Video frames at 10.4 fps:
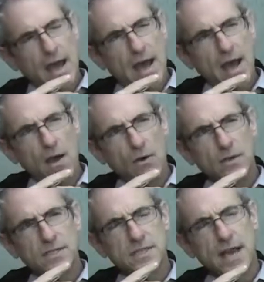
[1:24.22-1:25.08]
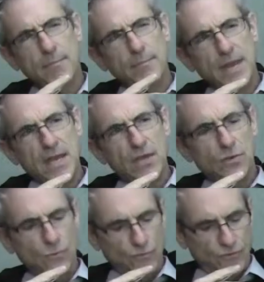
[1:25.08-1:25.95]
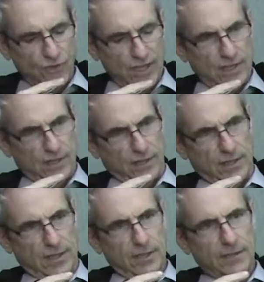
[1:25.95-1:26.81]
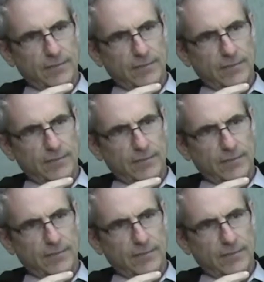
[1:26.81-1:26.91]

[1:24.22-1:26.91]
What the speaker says: How does that make you feel?